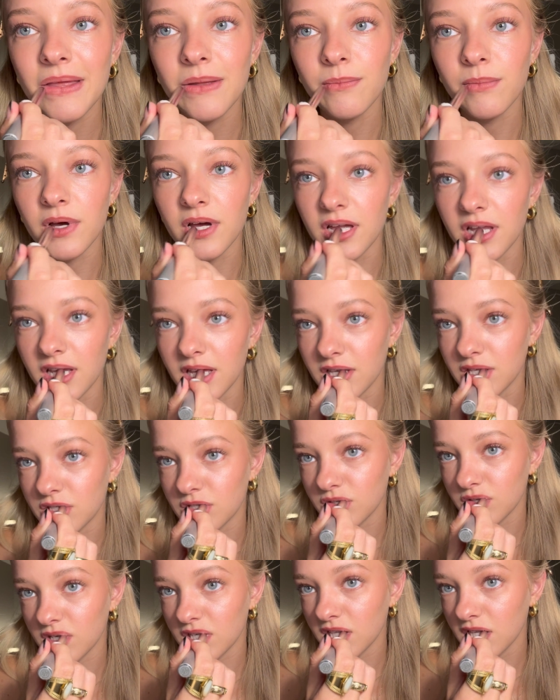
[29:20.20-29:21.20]
but
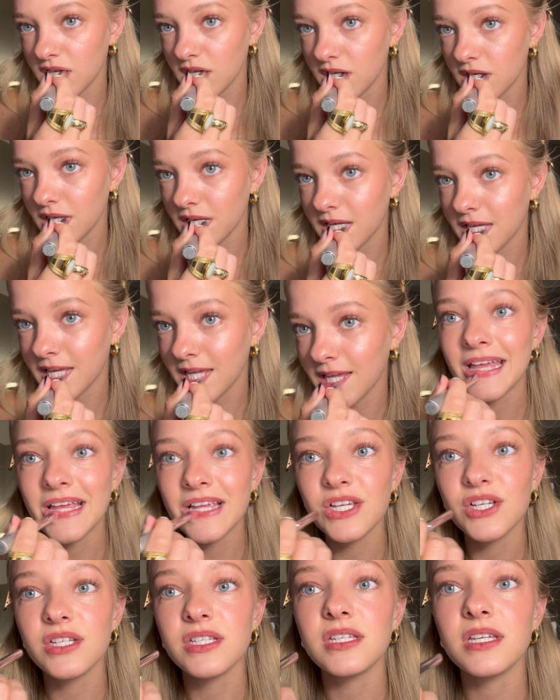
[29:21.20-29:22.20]
it's really
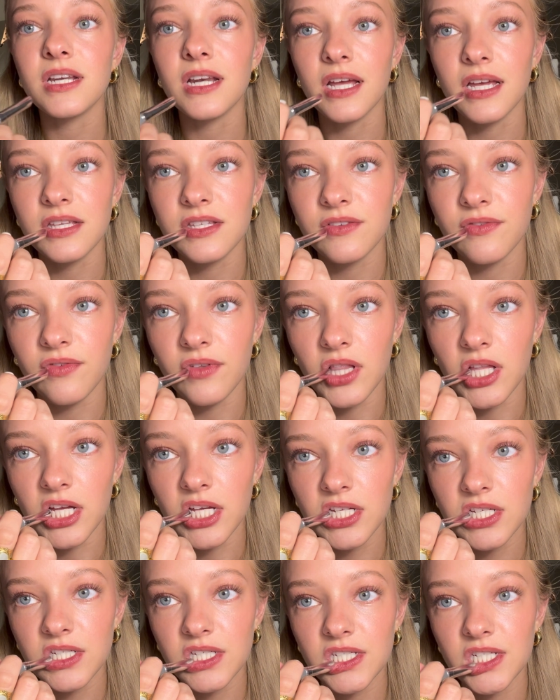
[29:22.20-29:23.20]
just a nice
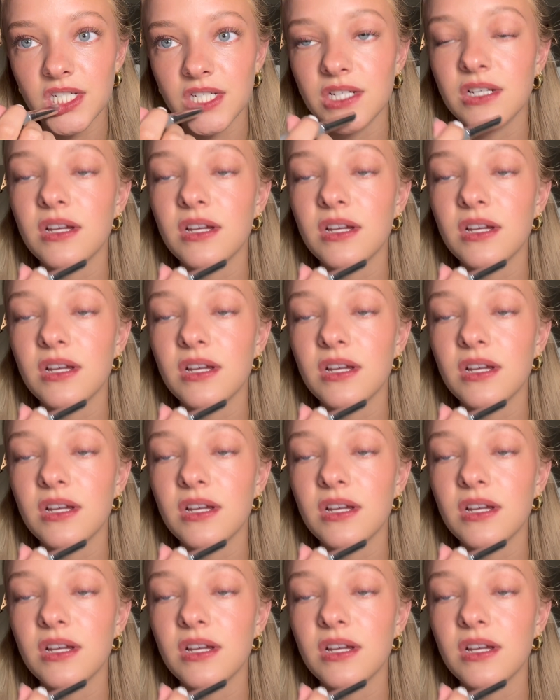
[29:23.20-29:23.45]
flush.